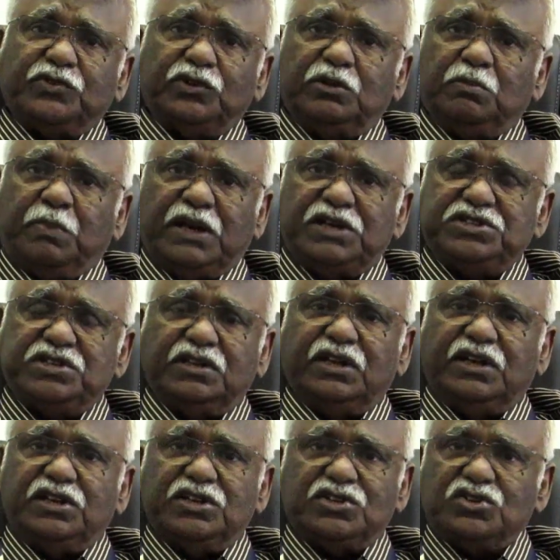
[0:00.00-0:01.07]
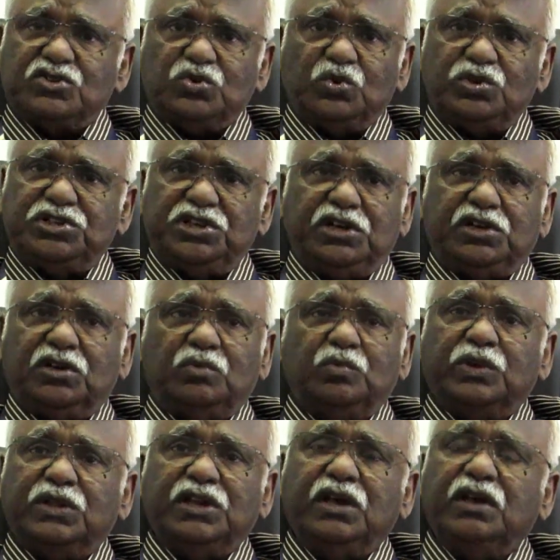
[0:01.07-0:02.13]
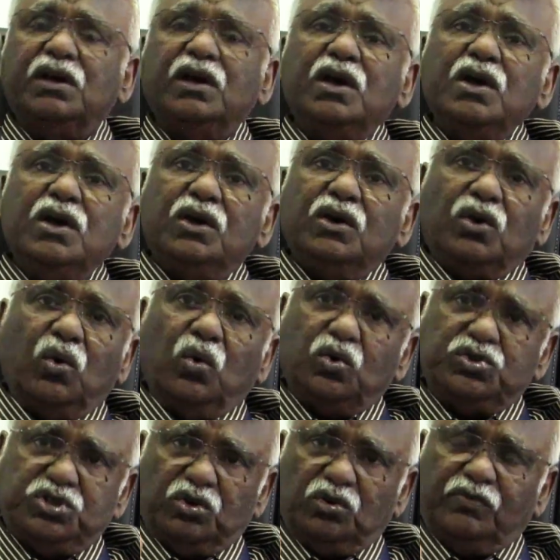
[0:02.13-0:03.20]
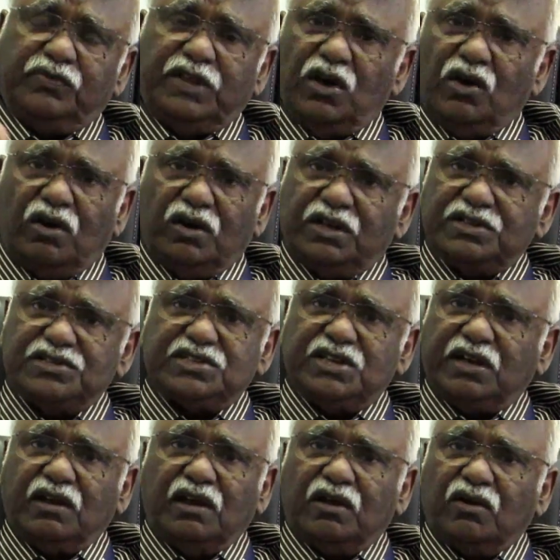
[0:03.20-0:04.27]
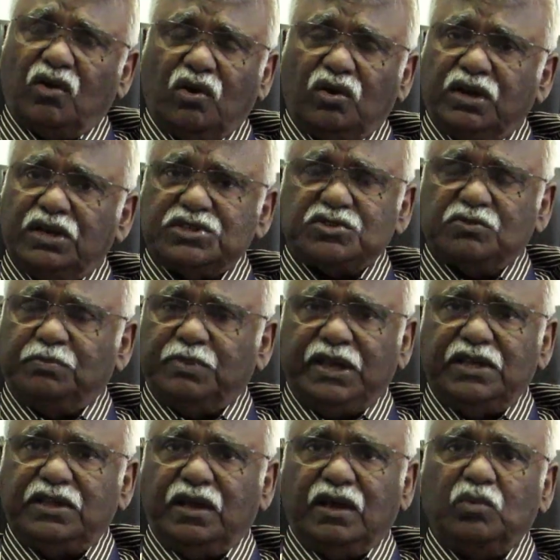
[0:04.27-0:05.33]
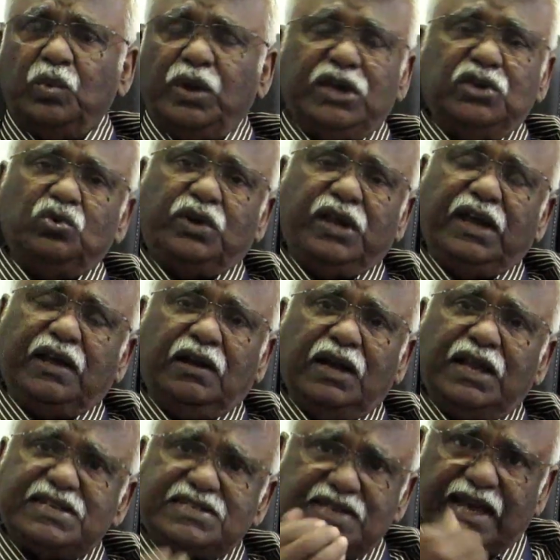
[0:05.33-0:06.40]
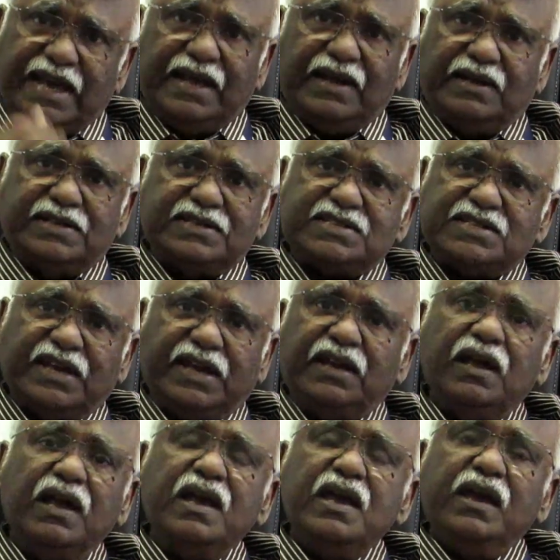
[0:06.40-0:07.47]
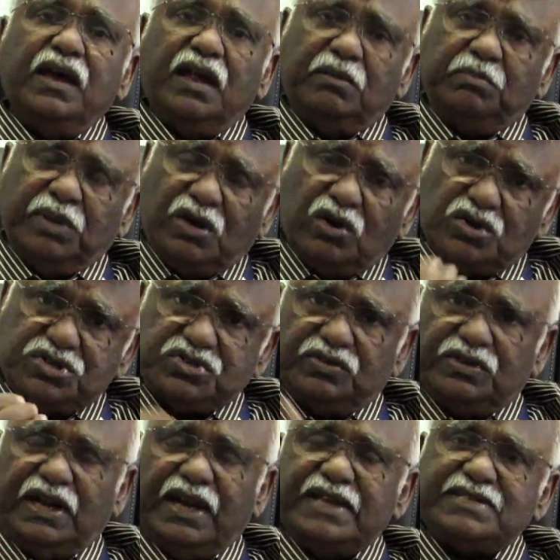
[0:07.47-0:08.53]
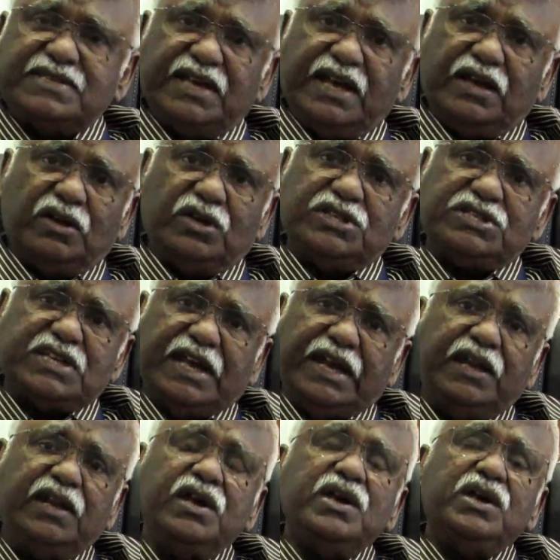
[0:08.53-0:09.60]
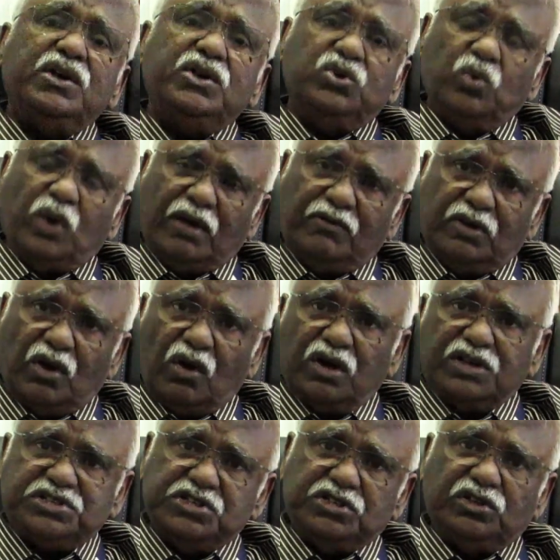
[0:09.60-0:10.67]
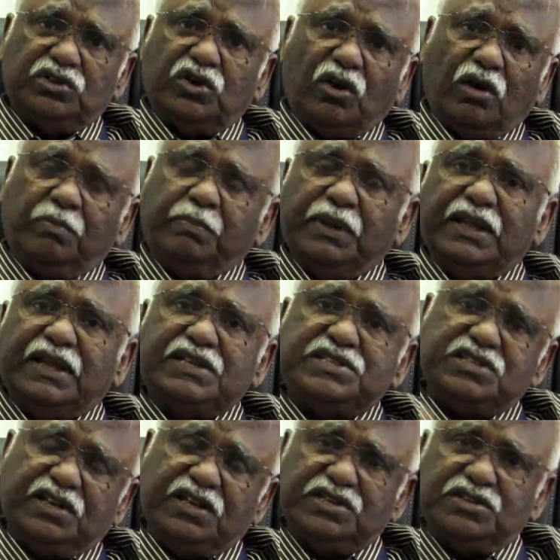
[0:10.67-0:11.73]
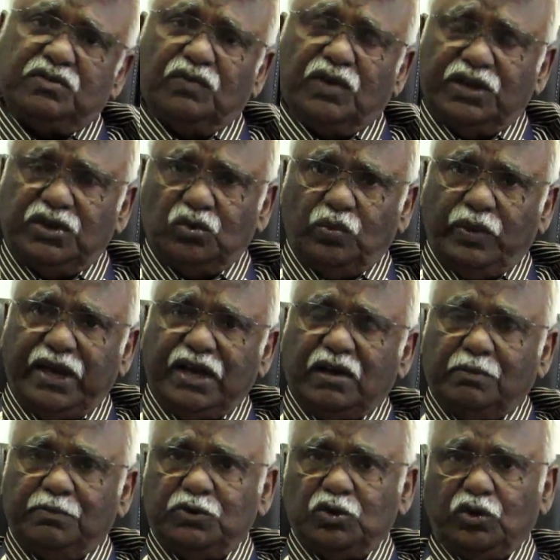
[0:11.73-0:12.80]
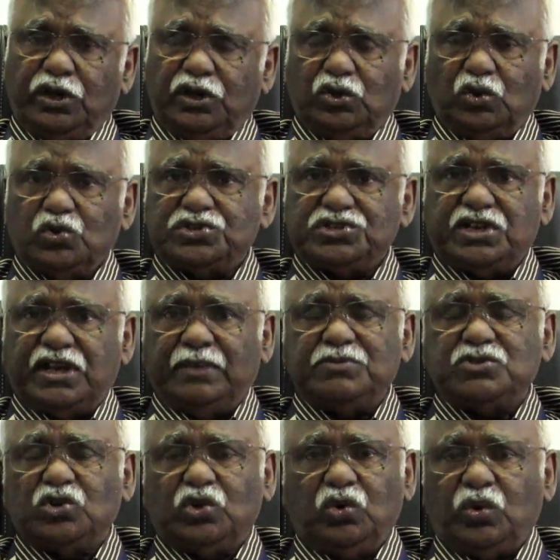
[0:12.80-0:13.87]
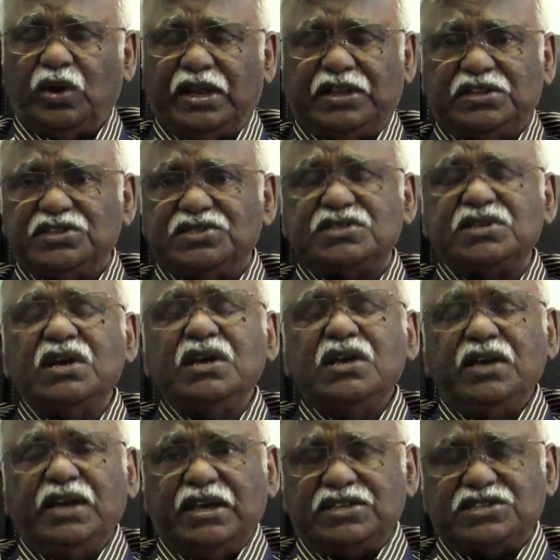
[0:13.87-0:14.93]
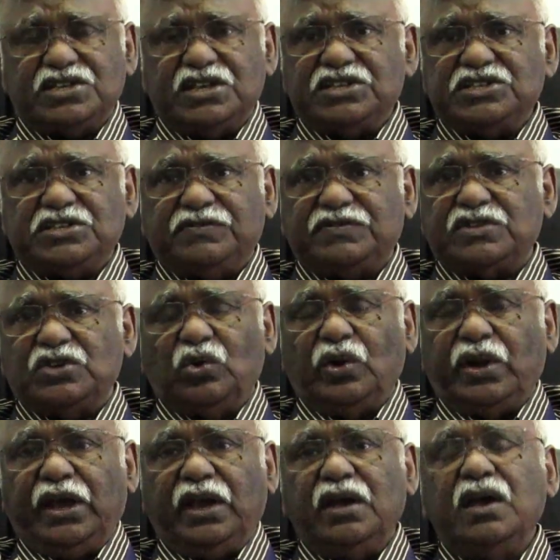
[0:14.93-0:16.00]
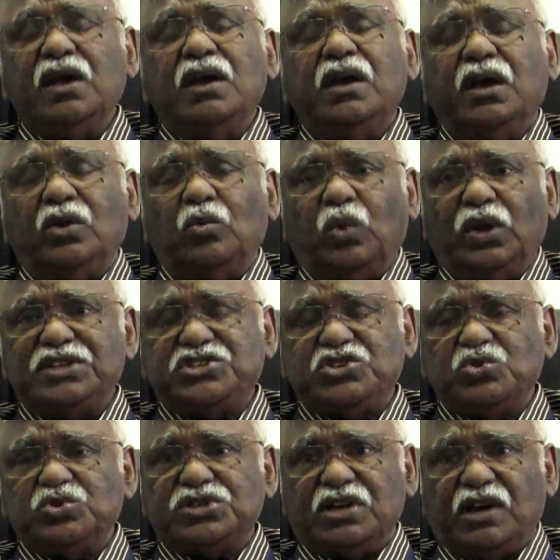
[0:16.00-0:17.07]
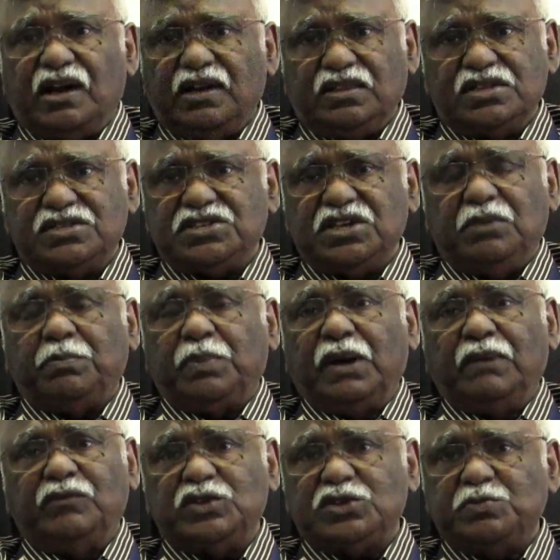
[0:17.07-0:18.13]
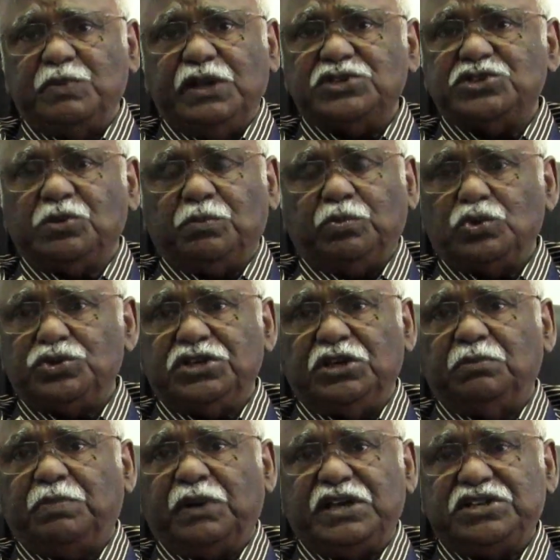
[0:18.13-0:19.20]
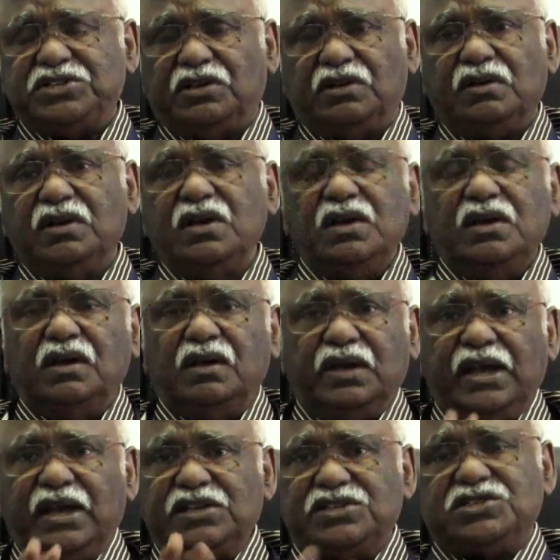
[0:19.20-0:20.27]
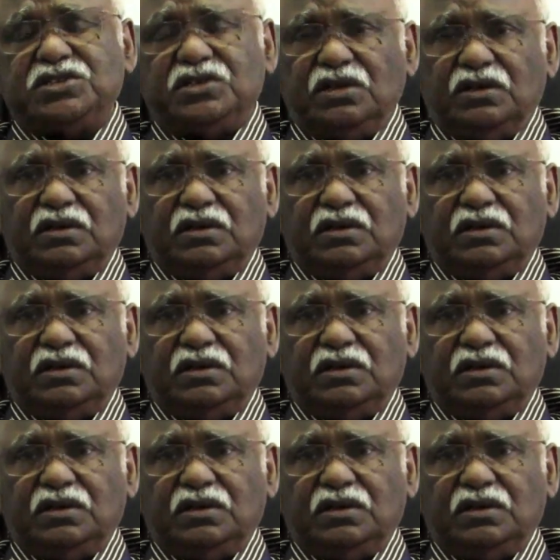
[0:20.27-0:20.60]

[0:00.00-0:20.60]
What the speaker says: for the pressure that is associated with the closure of the organs that are organs of breathing, where you take less air inside, and because of the less air inside, you have an oxygen drop, and that's the reason why you wake up during those times, or you get this extensive snoring. And once you start the CPAP, which means you're pushing pressure against